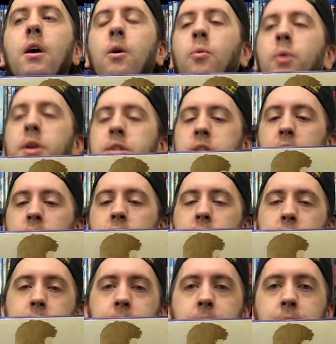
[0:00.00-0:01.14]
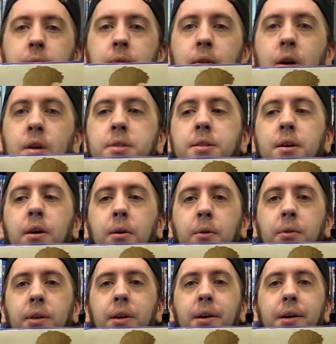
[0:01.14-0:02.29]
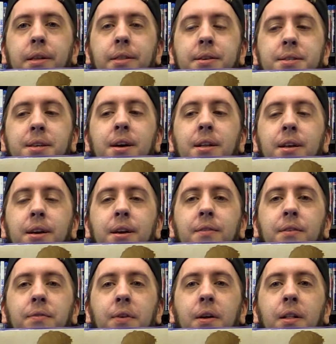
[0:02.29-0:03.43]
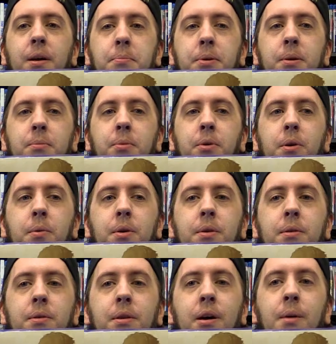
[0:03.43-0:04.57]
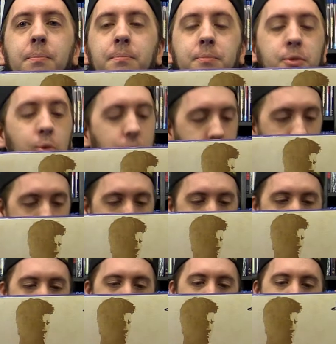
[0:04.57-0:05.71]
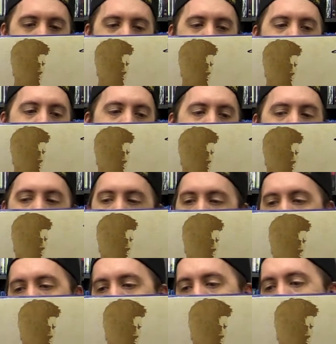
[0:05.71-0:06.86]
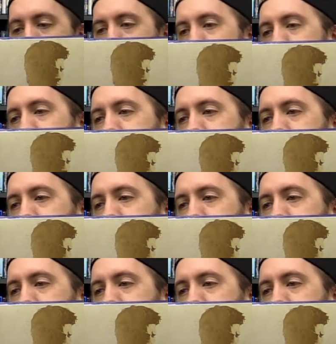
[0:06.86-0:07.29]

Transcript: Which also the selling of the Fallout Pip-Boy would help towards just a little bit.